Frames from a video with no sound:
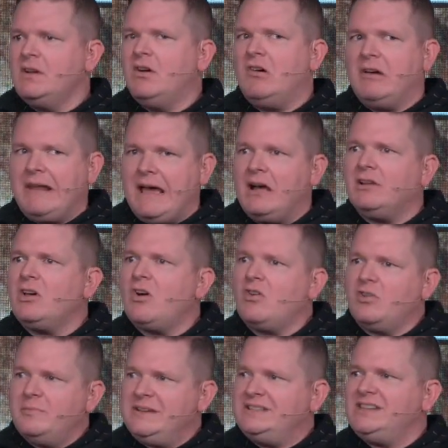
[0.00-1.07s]
on how long
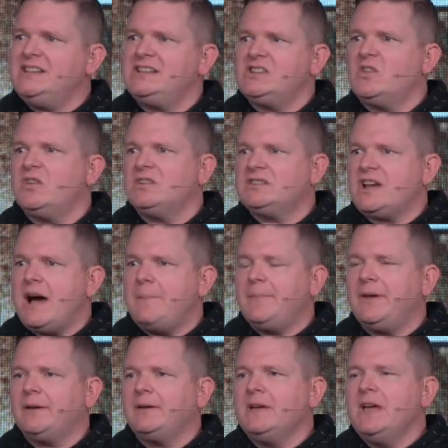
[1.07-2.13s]
we'll be teaching on a topic.